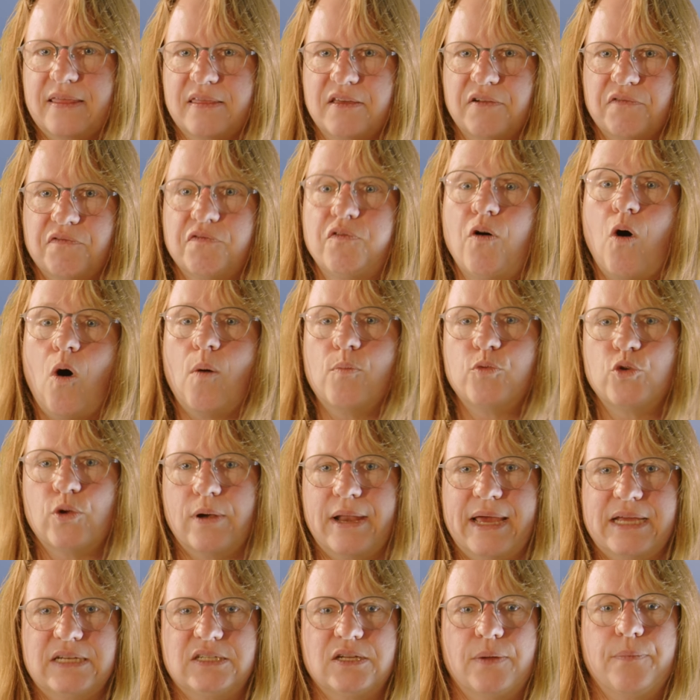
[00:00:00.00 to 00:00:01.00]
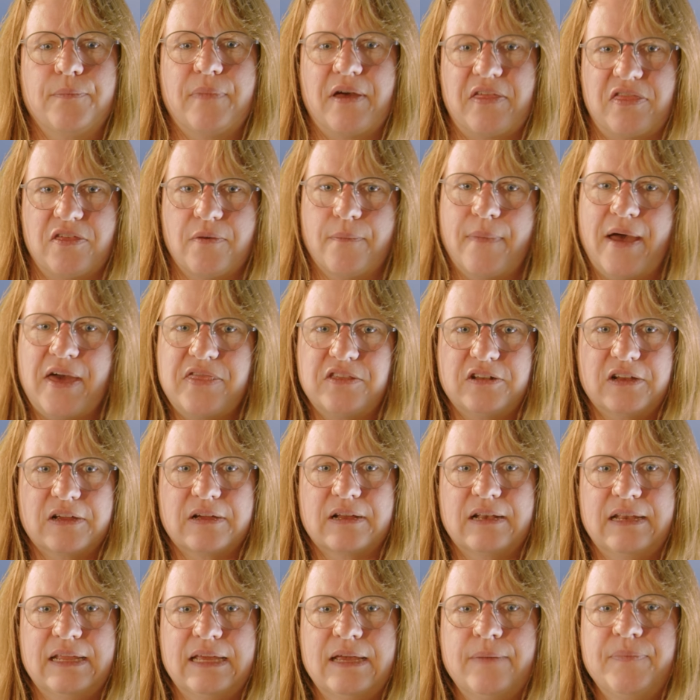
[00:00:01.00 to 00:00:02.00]
and then formulated
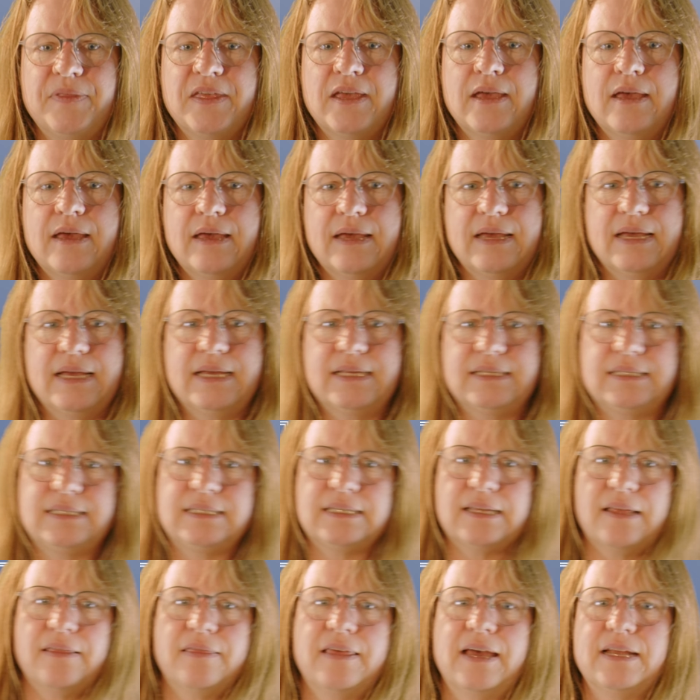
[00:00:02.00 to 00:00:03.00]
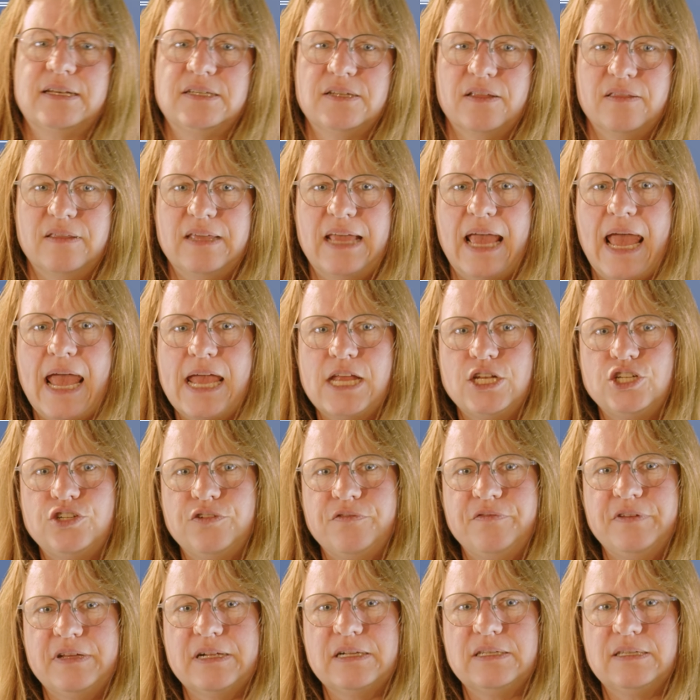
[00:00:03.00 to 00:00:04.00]
mathematically, is that the H
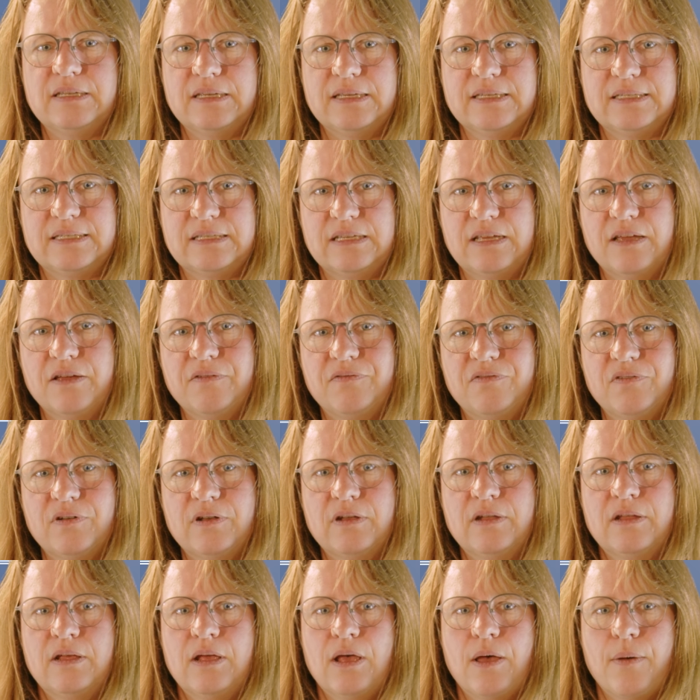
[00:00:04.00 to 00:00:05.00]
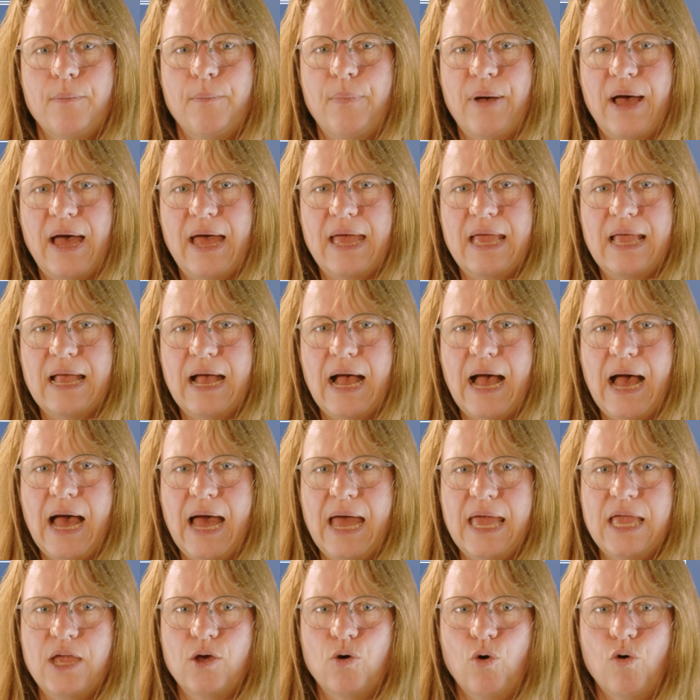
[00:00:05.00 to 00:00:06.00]
field is given by
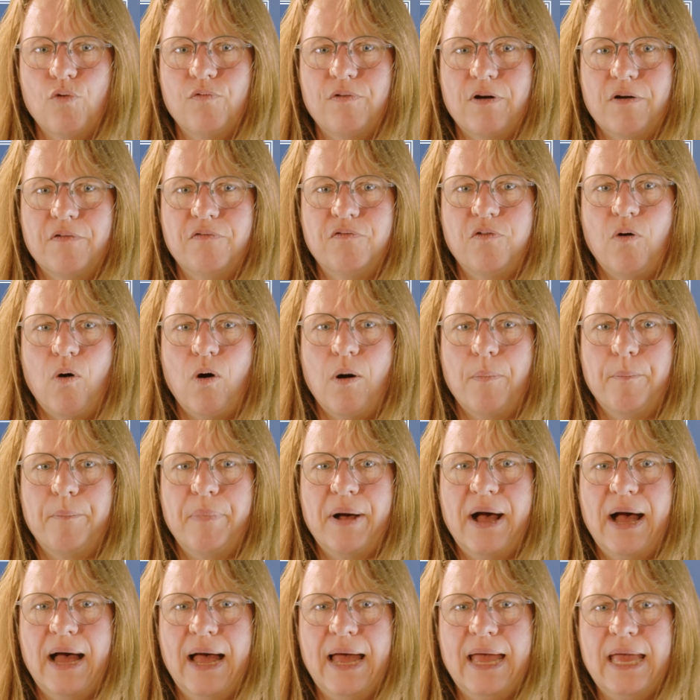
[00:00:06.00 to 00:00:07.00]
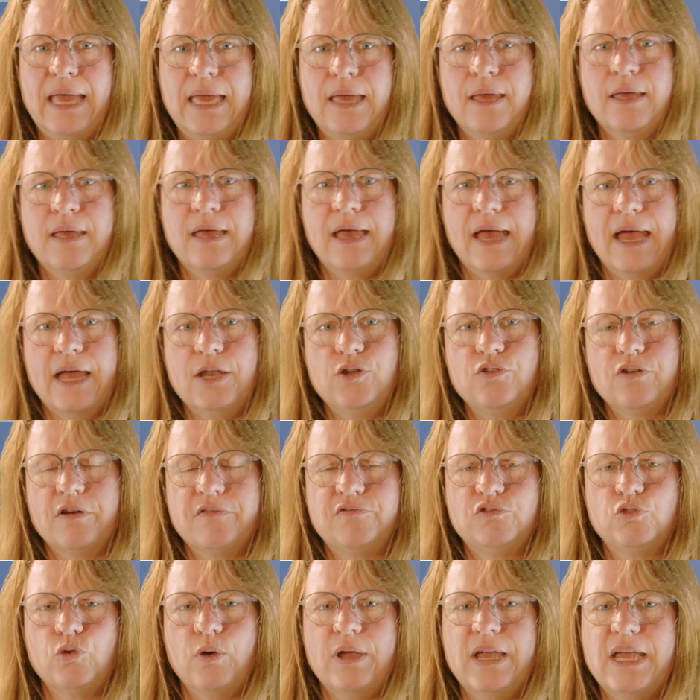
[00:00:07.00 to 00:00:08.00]
I over 4 pi, and you
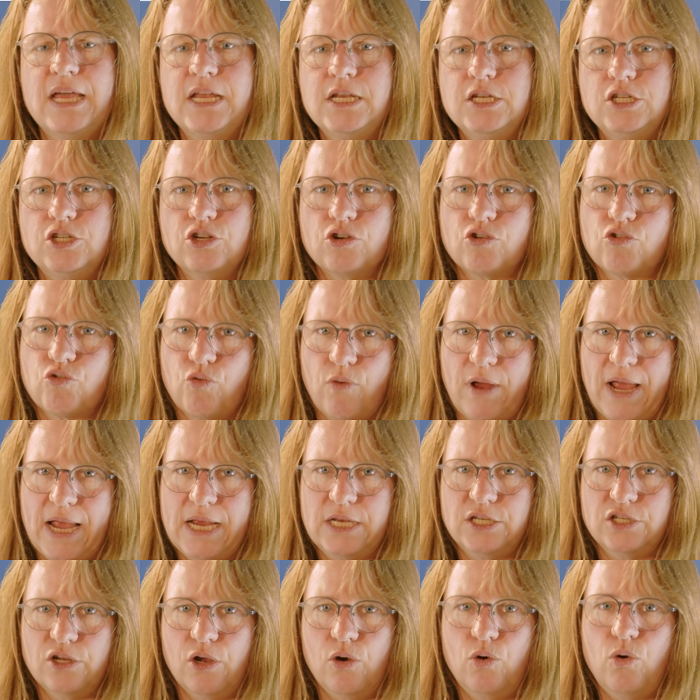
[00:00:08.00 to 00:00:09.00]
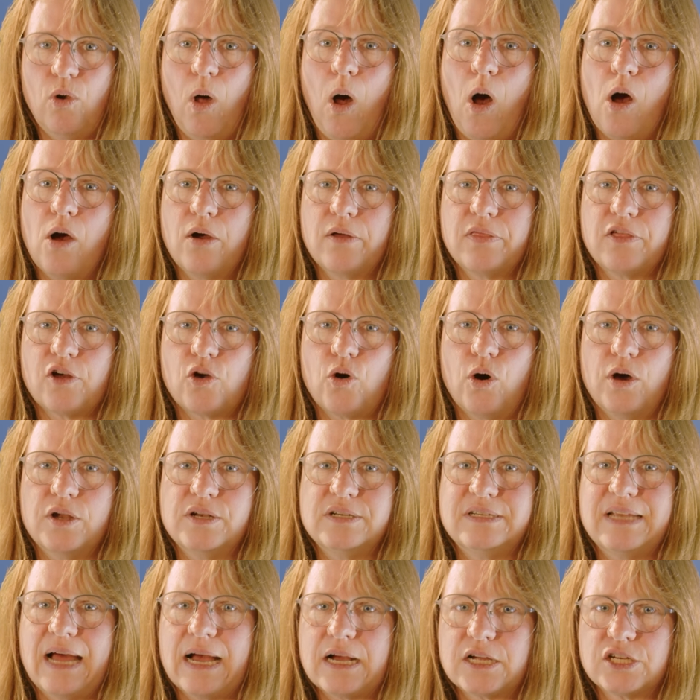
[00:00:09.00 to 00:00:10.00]
have to integrate along the
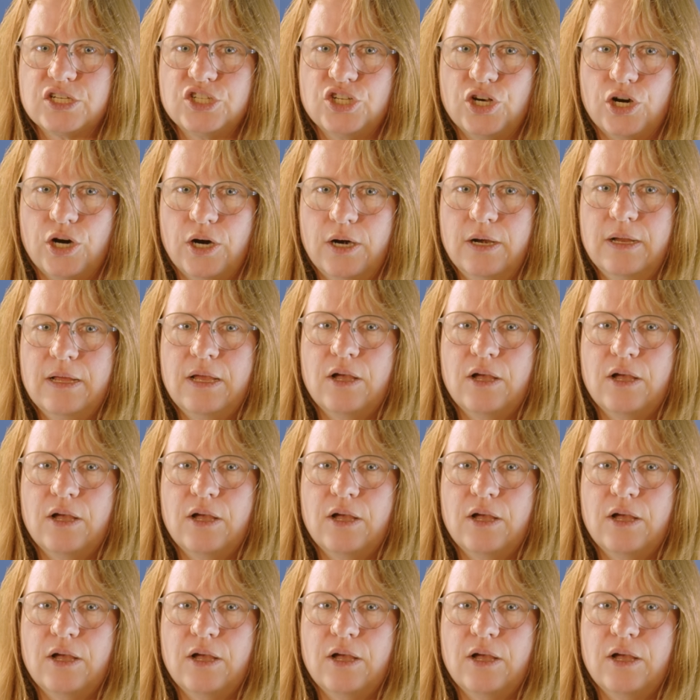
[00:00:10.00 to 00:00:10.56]
conductor